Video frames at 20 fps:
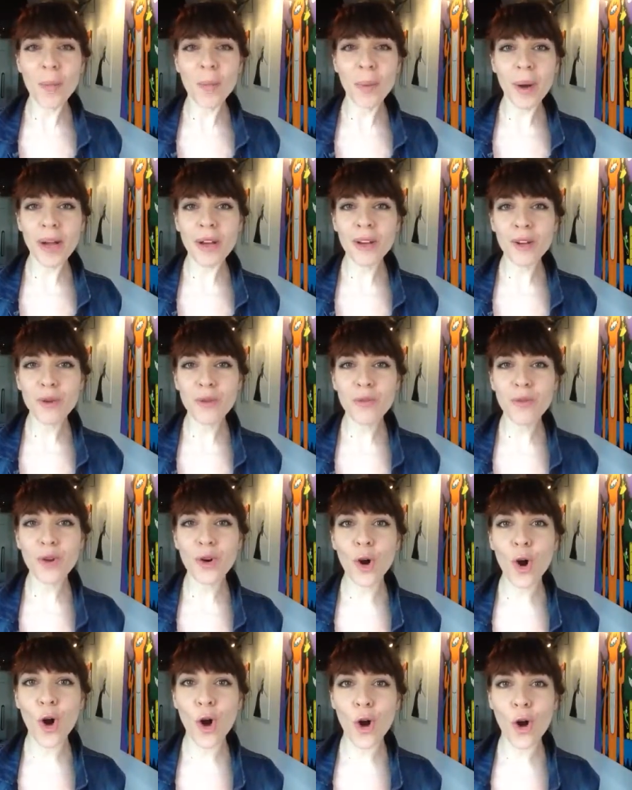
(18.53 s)
but
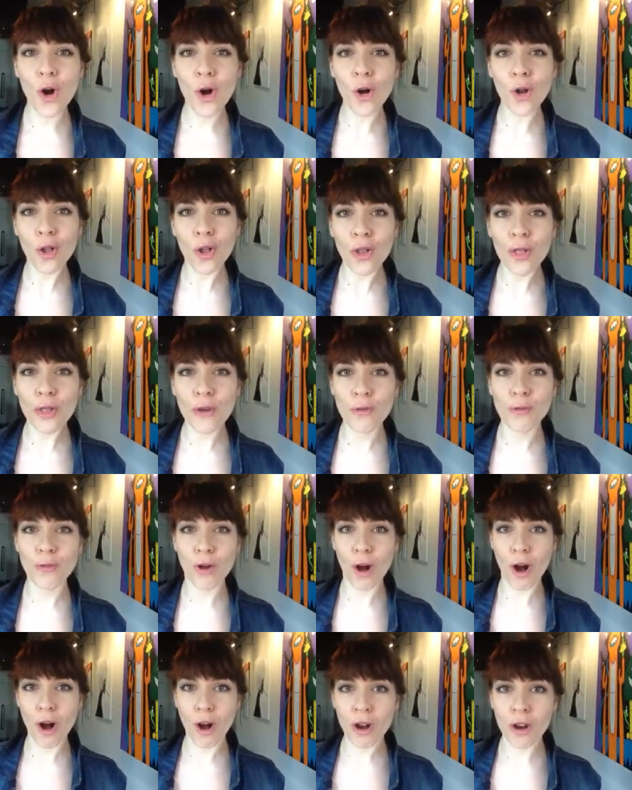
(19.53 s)
for all the
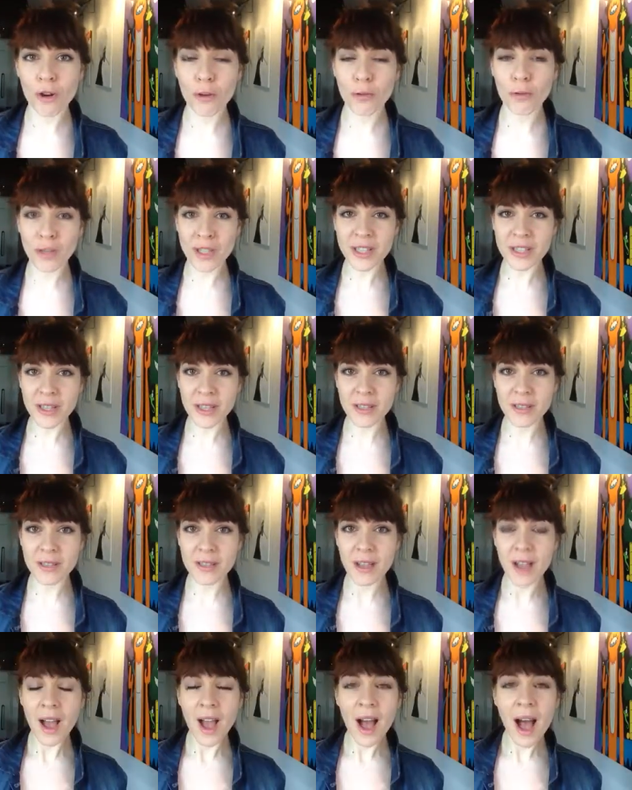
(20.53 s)
wrong reasons.